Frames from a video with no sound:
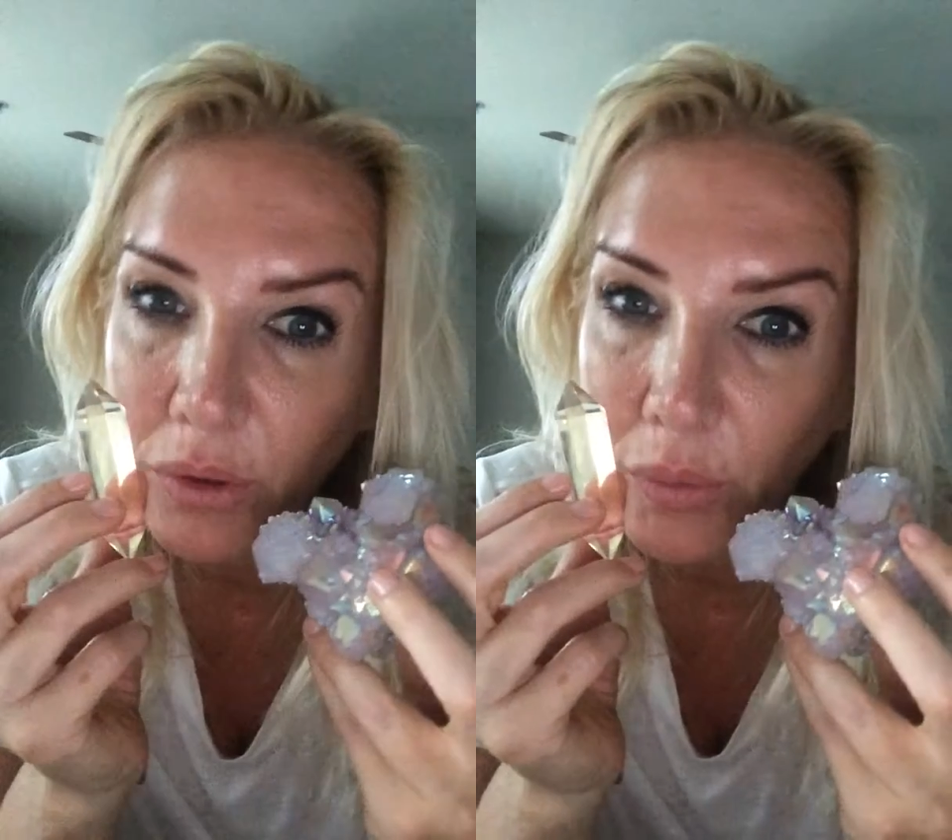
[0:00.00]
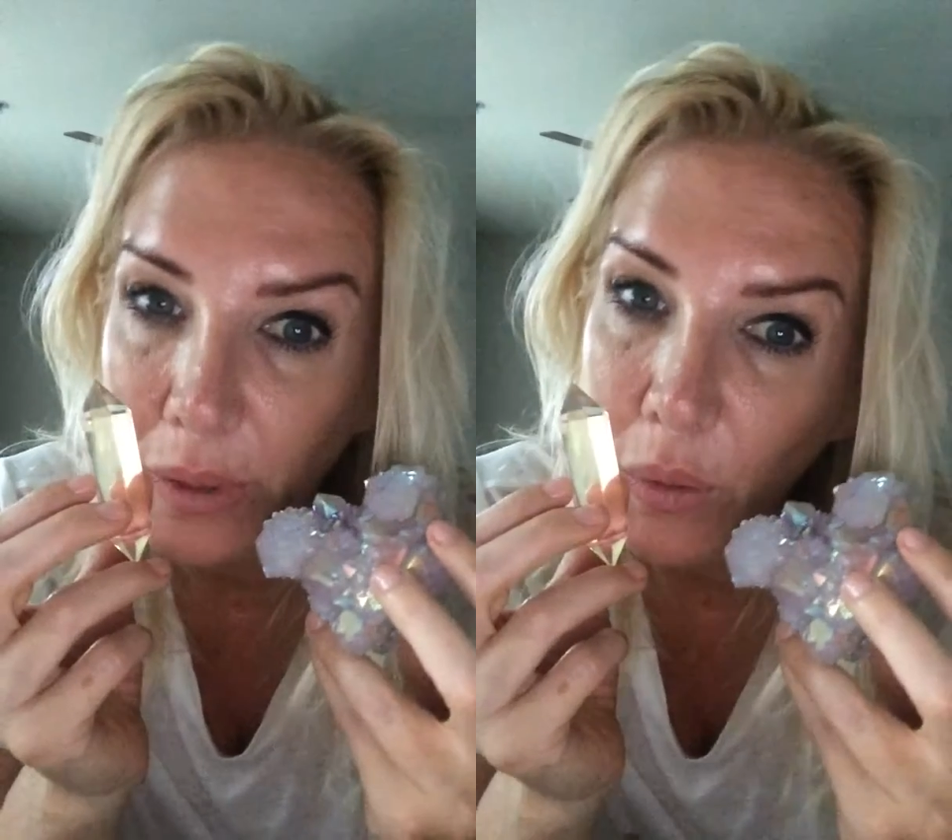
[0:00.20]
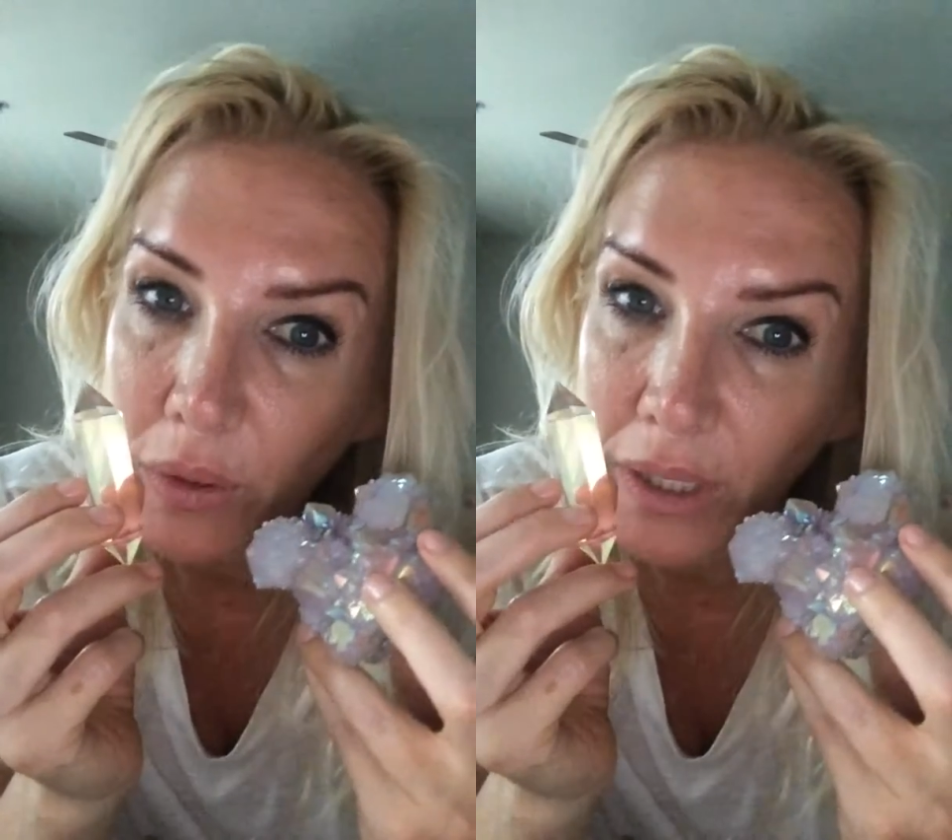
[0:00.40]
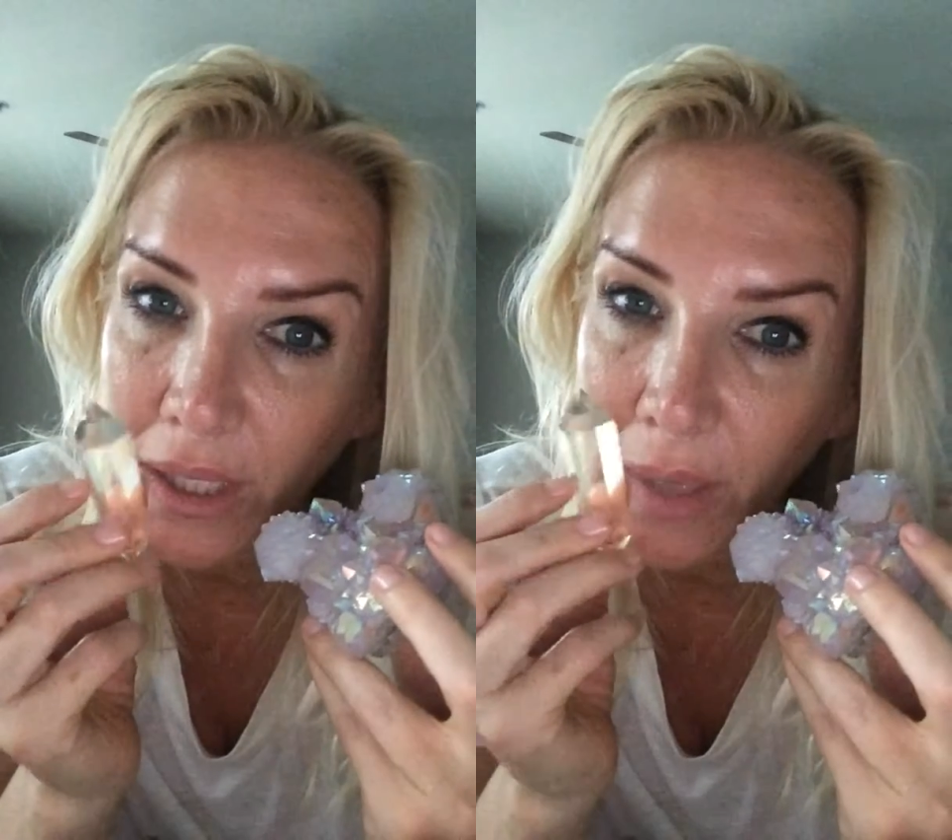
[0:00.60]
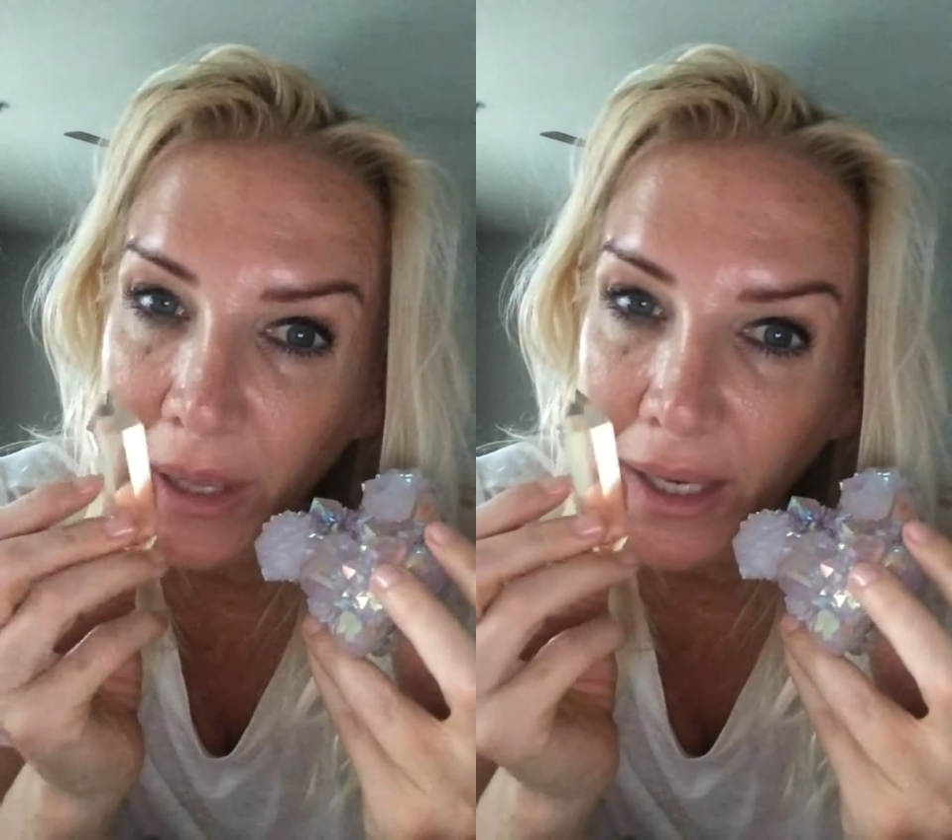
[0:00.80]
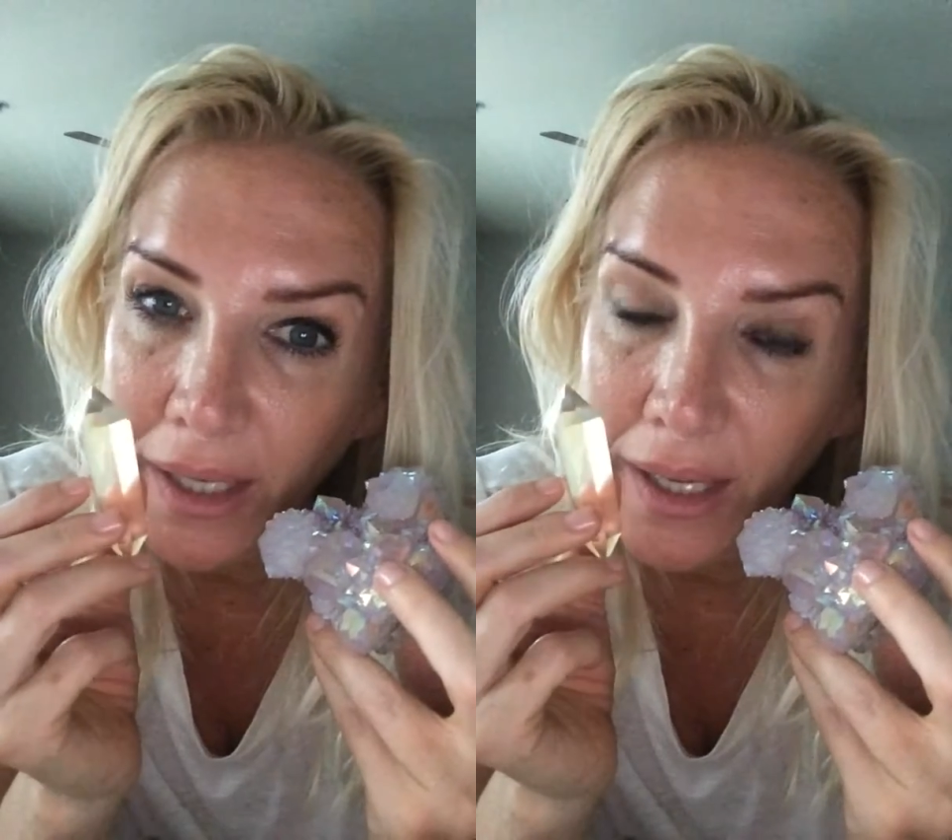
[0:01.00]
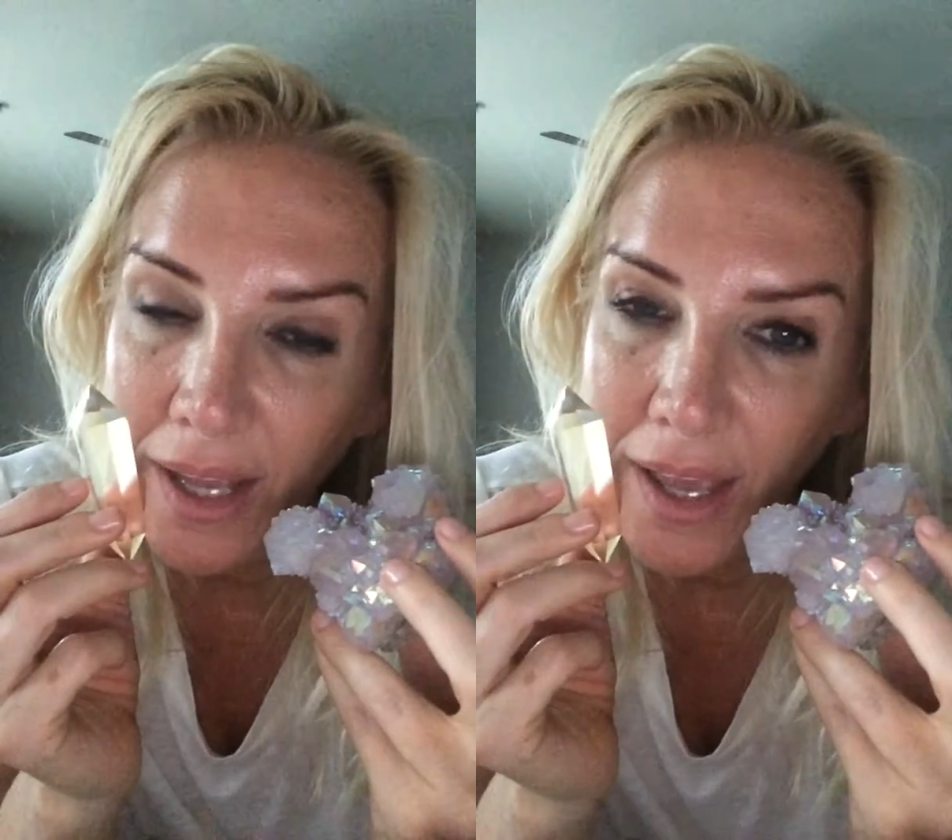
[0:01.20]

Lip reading: the recording I made.